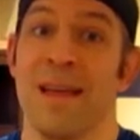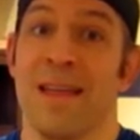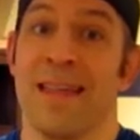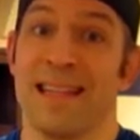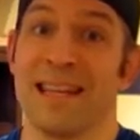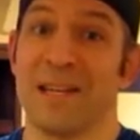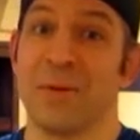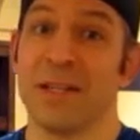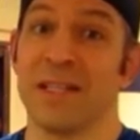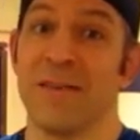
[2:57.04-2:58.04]
That's day
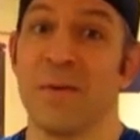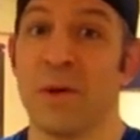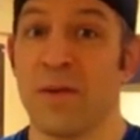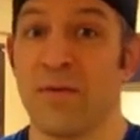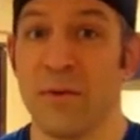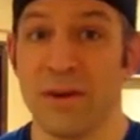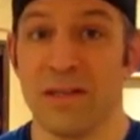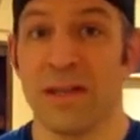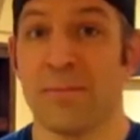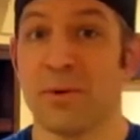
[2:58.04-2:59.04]
27, week 4 is
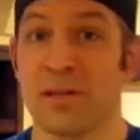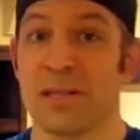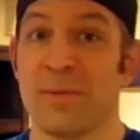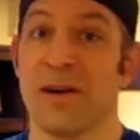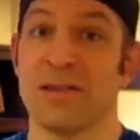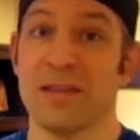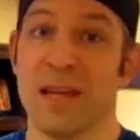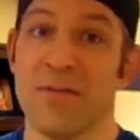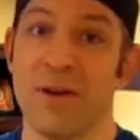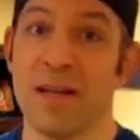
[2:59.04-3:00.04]
in the books. Tomorrow's a day
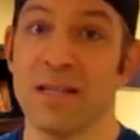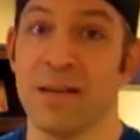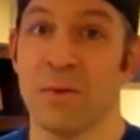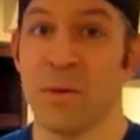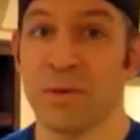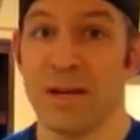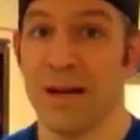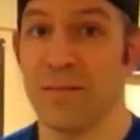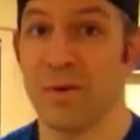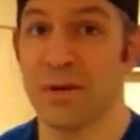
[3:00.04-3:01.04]
of rest, and we will
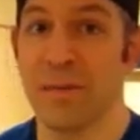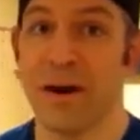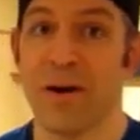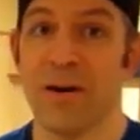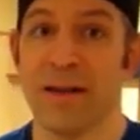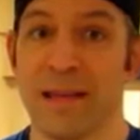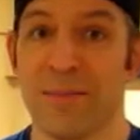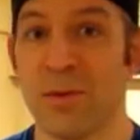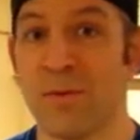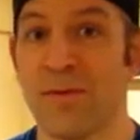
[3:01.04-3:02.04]
talk more tomorrow,
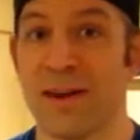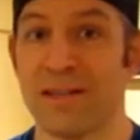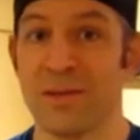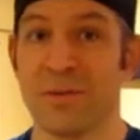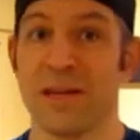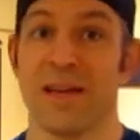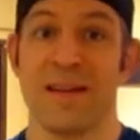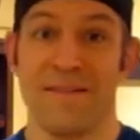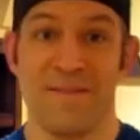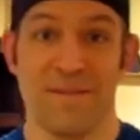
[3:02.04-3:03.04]
then we move on to week
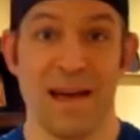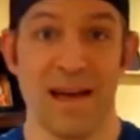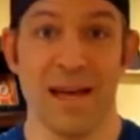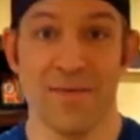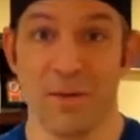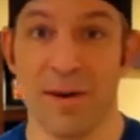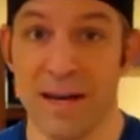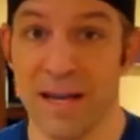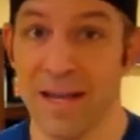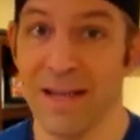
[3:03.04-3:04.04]
5
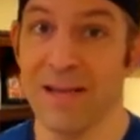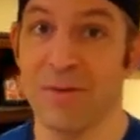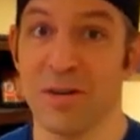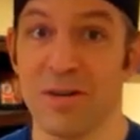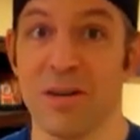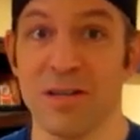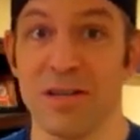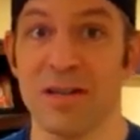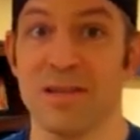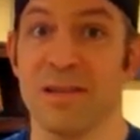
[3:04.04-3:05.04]
already, and we're
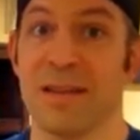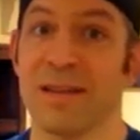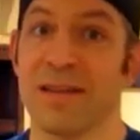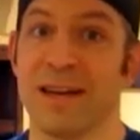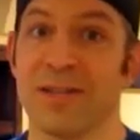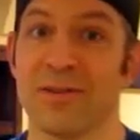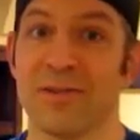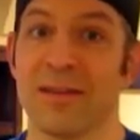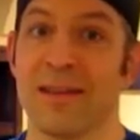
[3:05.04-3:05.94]
crushing this thing. Talk soon.